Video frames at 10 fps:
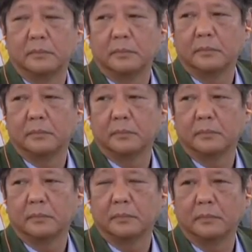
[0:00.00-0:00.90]

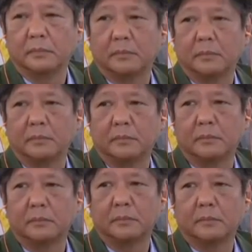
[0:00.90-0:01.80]

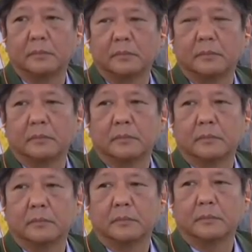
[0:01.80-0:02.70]

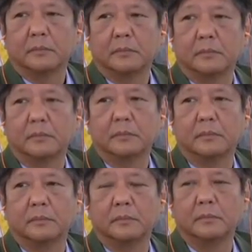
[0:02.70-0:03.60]

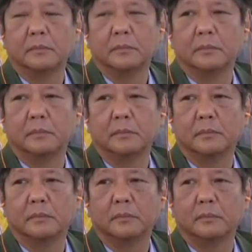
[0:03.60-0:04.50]

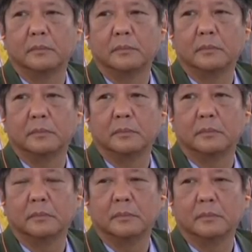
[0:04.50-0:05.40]

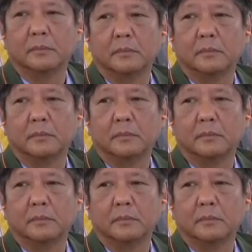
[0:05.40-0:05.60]
The person shown says nothing.